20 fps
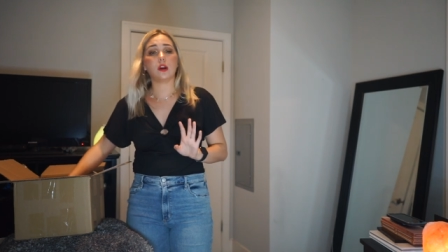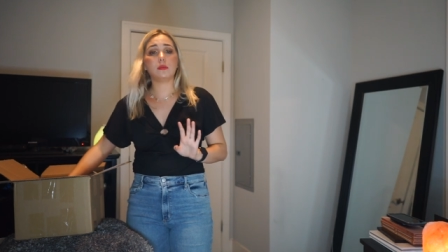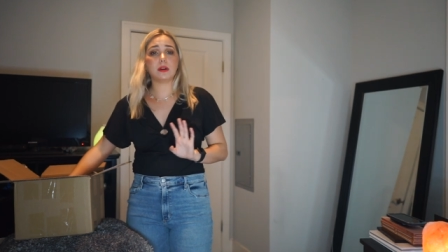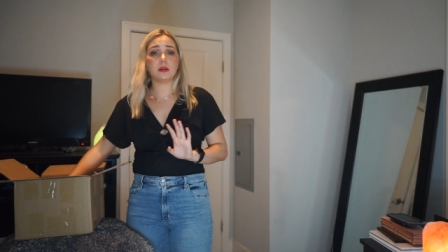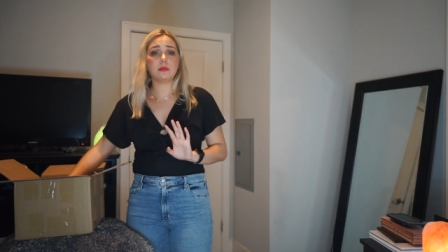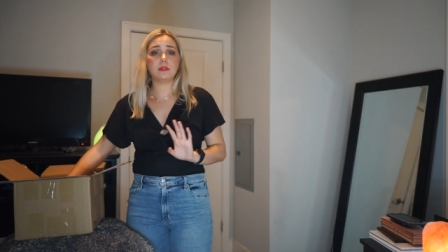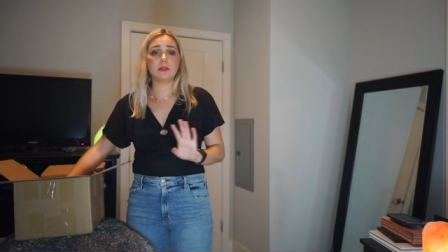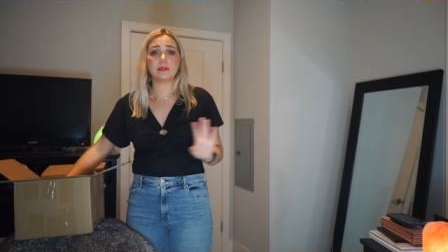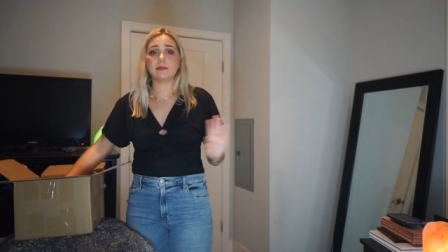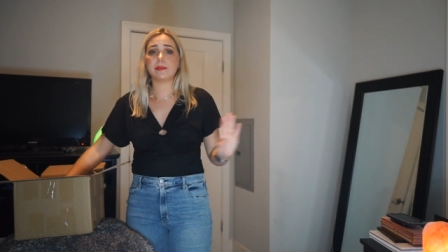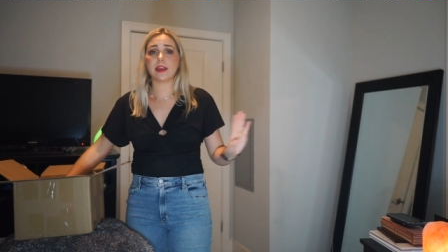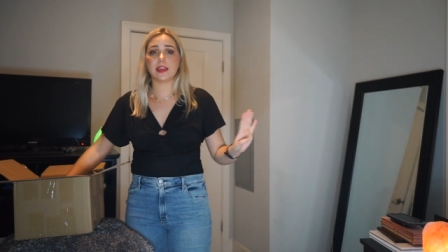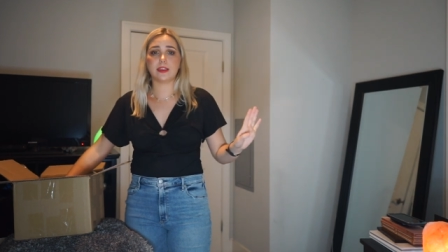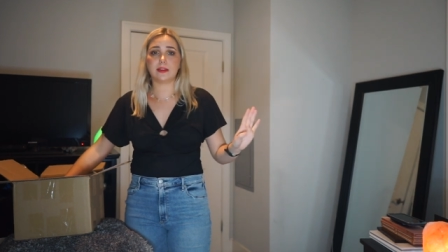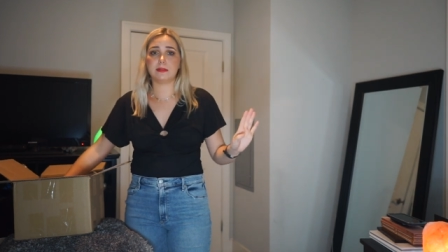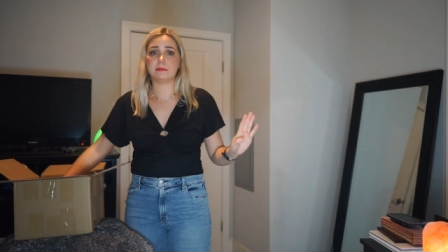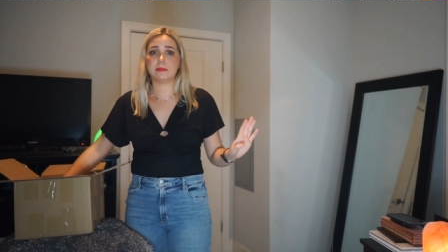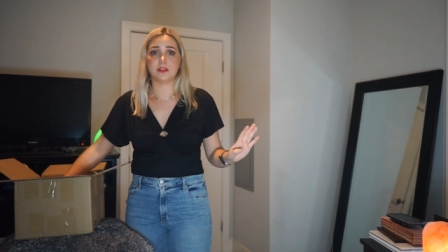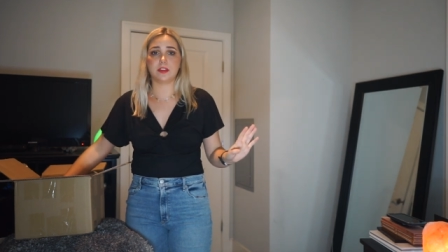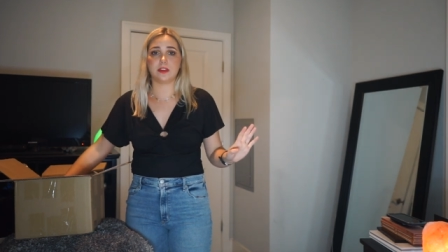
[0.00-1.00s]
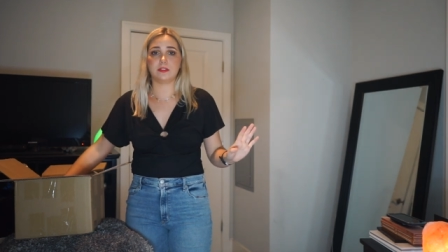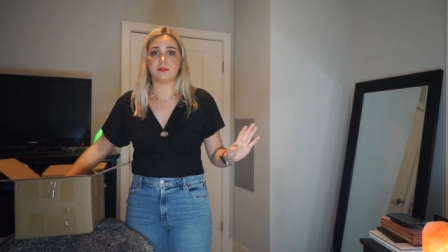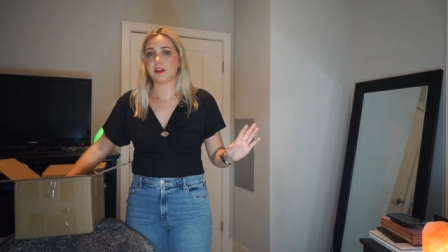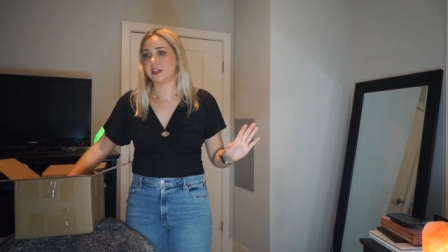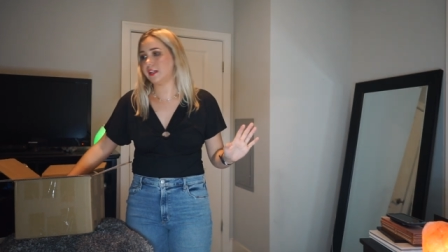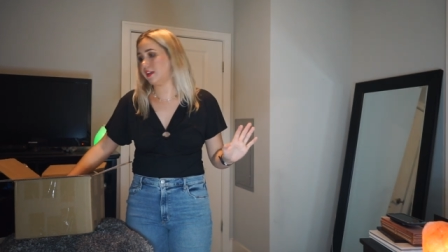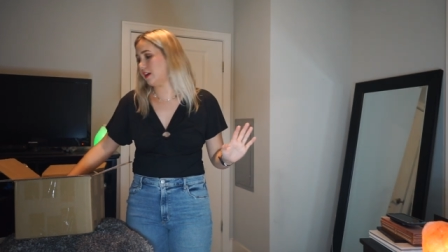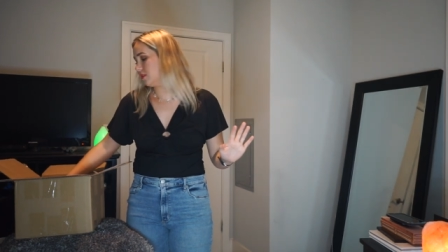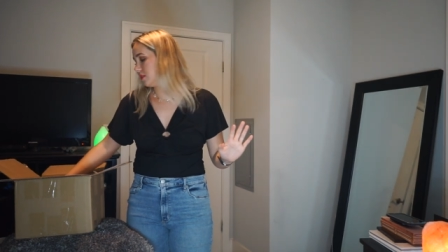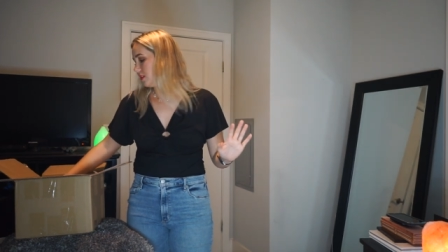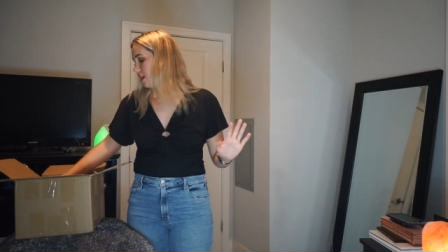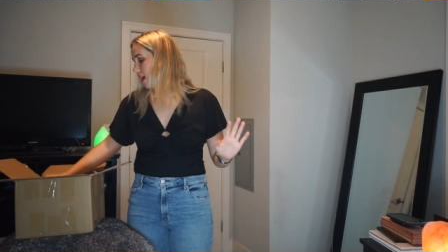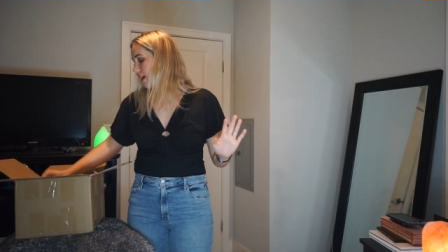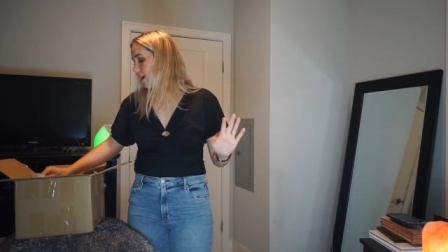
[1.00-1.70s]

I'll probably be making a million videos.